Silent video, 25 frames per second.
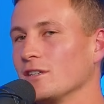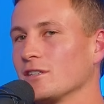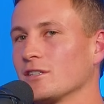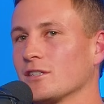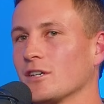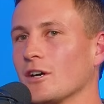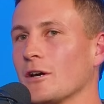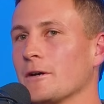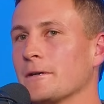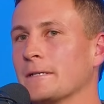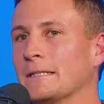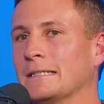
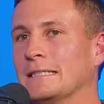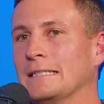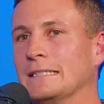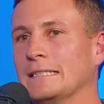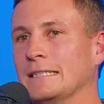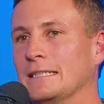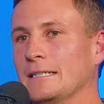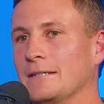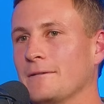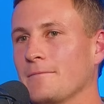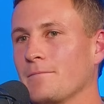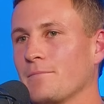So
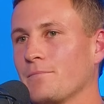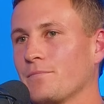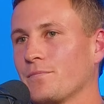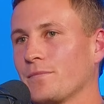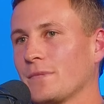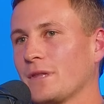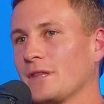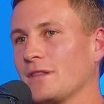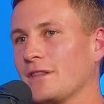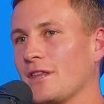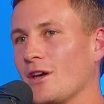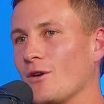
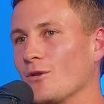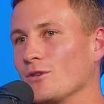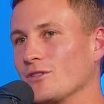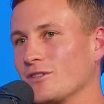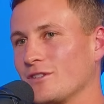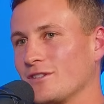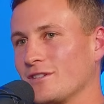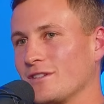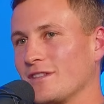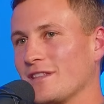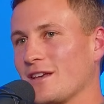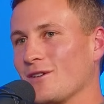there
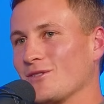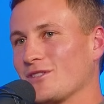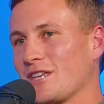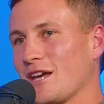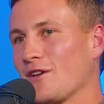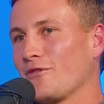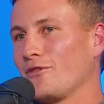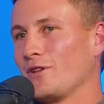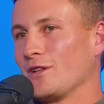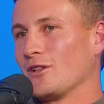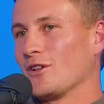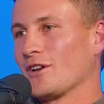was
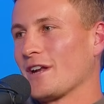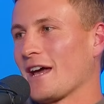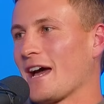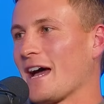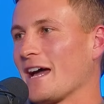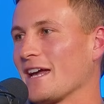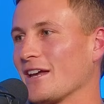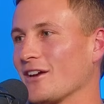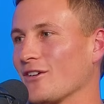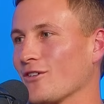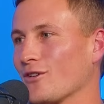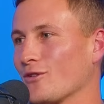definitely a lot of
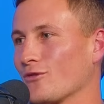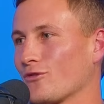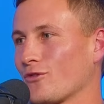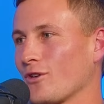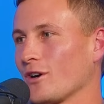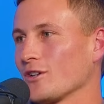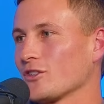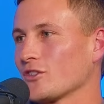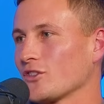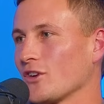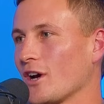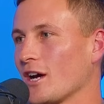anger and
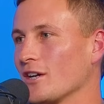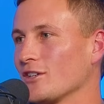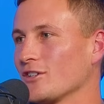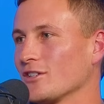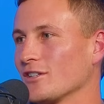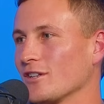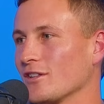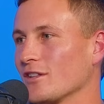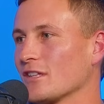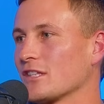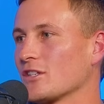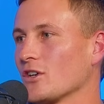
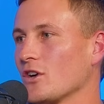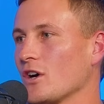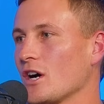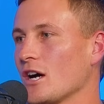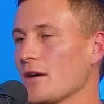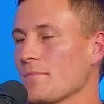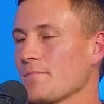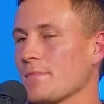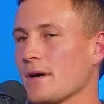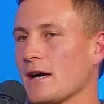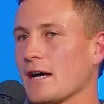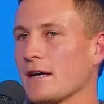frustration at the
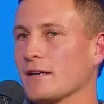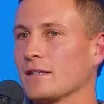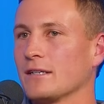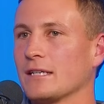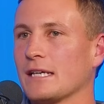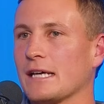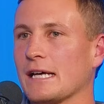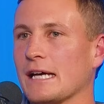time, but